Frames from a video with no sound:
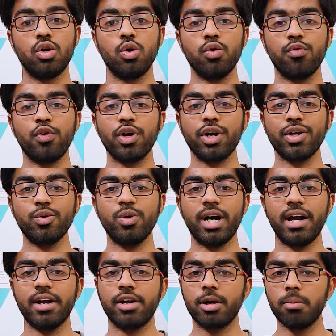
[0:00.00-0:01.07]
Don't forget to
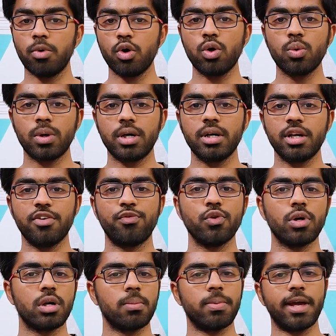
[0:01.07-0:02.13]
add remote word if
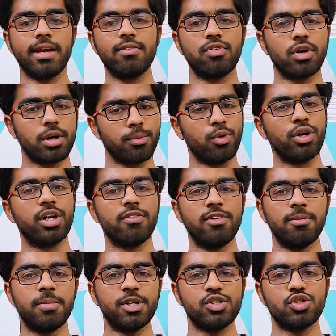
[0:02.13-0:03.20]
you're applying for remote
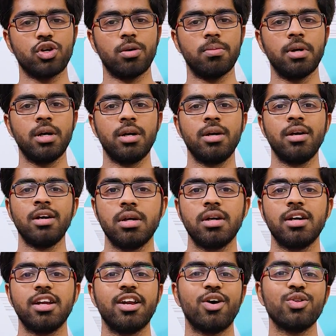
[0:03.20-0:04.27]
developer job.
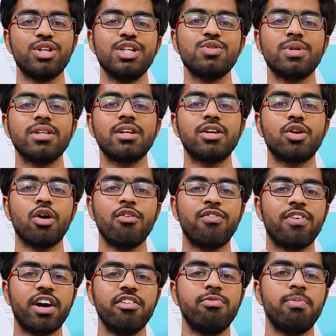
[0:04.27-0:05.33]
Now these were the top
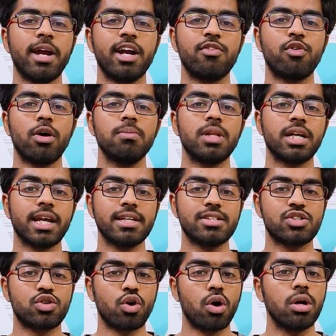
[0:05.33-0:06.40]
five platforms that I
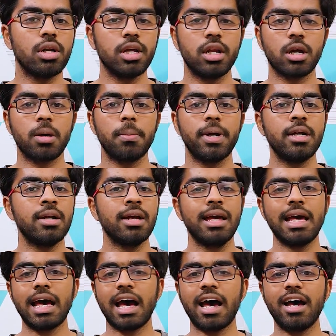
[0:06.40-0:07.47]
strongly recommend,
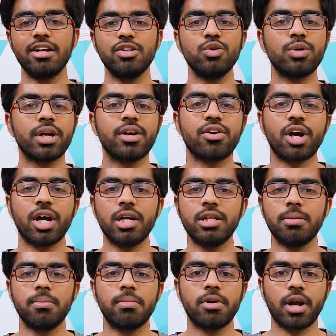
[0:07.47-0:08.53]
and you can try
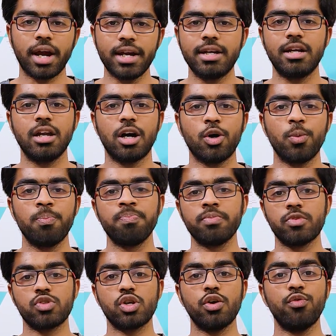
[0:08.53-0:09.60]
them right now.
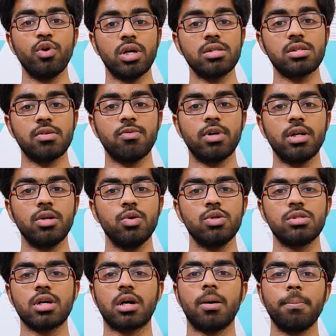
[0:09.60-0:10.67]
So if you are someone who
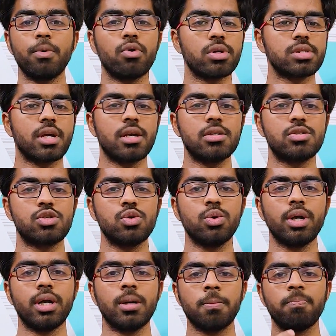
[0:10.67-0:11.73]
is a computer science
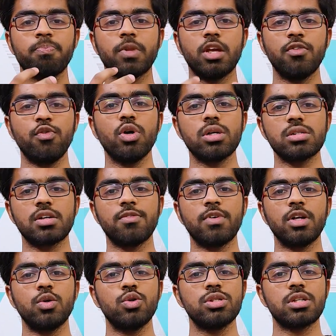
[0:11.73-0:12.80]
student, if you are
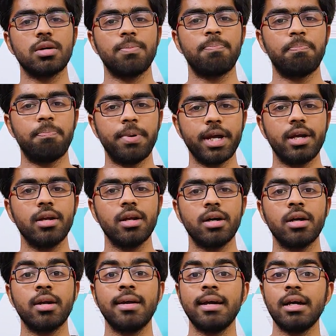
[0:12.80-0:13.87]
someone who is a
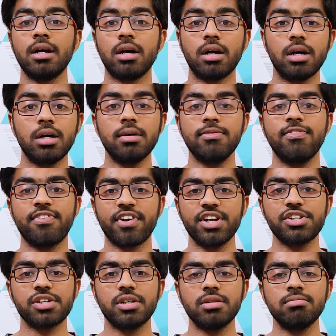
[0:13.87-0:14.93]
beginner, a
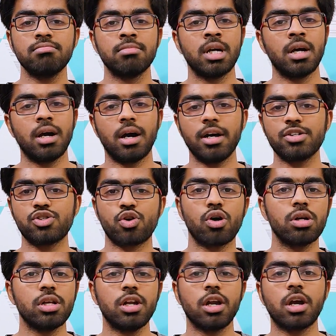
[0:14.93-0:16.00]
fresher, I
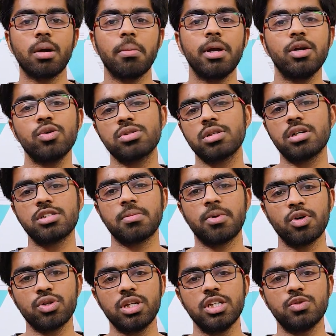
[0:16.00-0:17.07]
strongly recommend to search
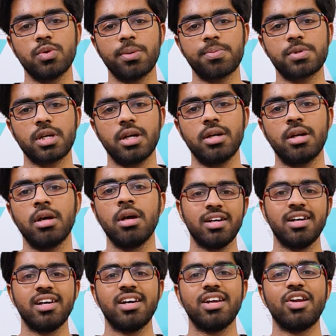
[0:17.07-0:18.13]
about these websites.
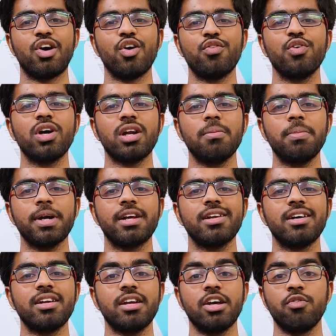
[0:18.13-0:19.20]
Now if you are a
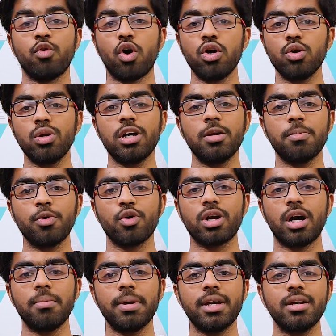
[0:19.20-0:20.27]
beginner and want to learn
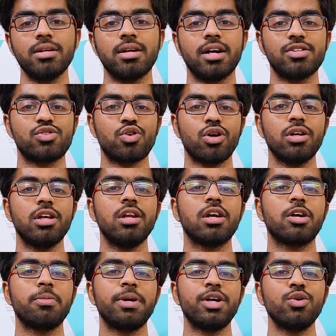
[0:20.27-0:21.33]
programming, I strongly
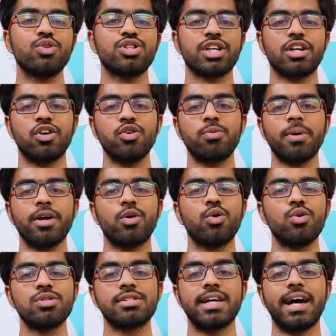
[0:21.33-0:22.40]
recommend to check out my
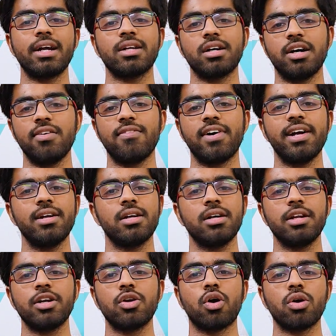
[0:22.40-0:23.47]
course at unwired
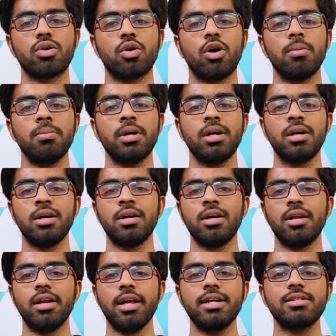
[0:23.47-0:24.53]
learning dot com.
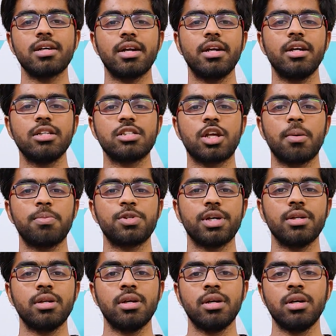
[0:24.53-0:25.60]
Links are in
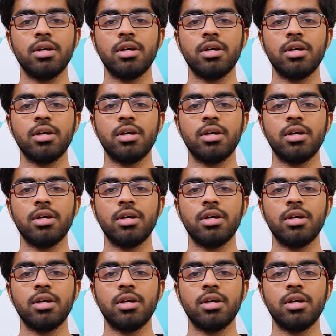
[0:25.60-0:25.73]
description.